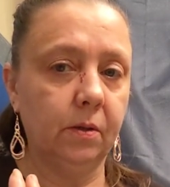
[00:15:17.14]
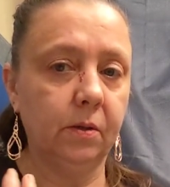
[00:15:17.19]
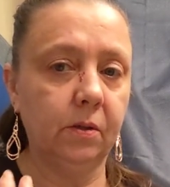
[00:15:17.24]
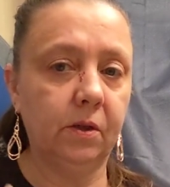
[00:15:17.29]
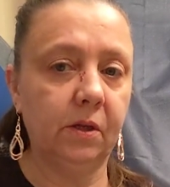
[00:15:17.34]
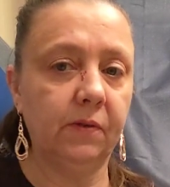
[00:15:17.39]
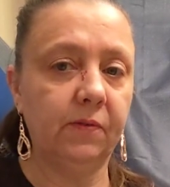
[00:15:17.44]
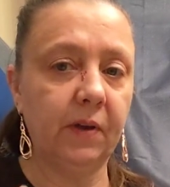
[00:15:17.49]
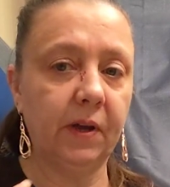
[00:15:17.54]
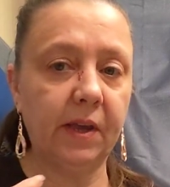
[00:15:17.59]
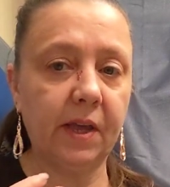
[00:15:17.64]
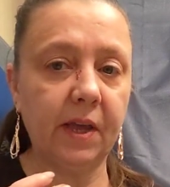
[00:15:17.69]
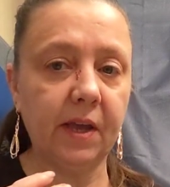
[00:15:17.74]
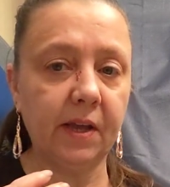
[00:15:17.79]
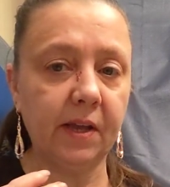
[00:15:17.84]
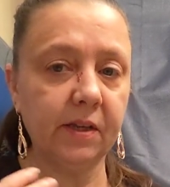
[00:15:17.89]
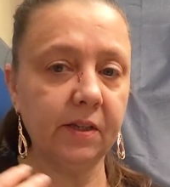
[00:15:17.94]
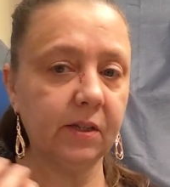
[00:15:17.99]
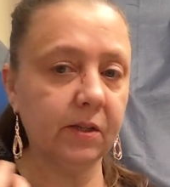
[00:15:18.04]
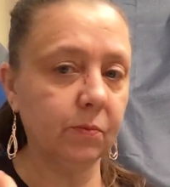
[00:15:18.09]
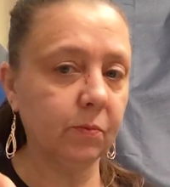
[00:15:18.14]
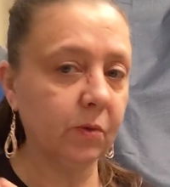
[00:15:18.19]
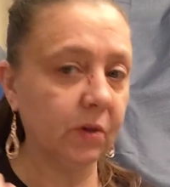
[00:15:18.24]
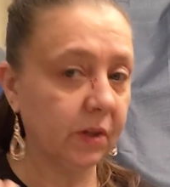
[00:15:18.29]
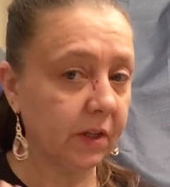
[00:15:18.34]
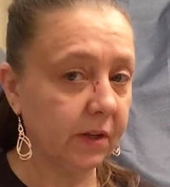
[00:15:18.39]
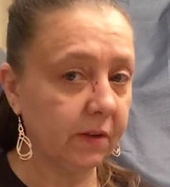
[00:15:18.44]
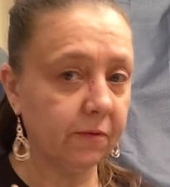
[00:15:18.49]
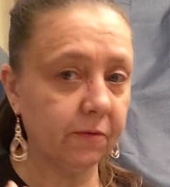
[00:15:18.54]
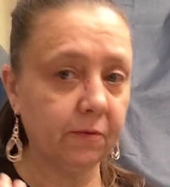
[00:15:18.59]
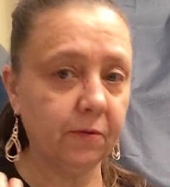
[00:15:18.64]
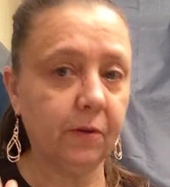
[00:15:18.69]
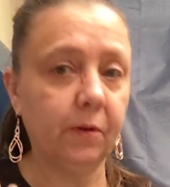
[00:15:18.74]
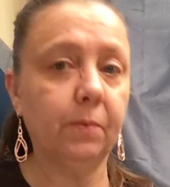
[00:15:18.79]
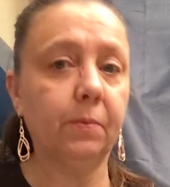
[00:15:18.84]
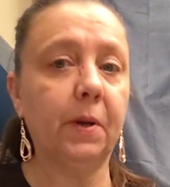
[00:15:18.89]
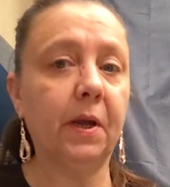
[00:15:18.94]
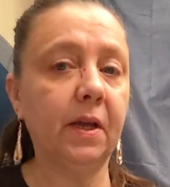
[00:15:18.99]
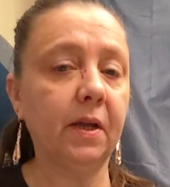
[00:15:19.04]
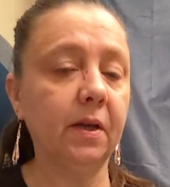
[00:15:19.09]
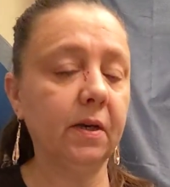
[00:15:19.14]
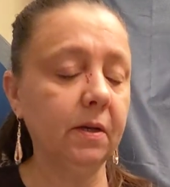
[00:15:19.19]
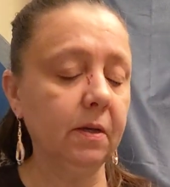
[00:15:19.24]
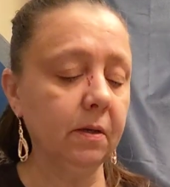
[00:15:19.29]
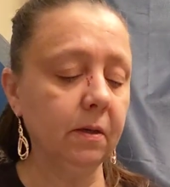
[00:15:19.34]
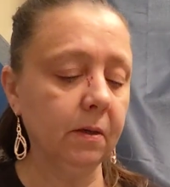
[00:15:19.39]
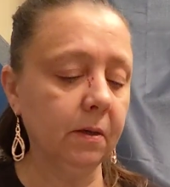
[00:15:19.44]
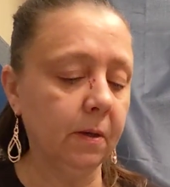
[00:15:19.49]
See if I can't get some relief for my hand.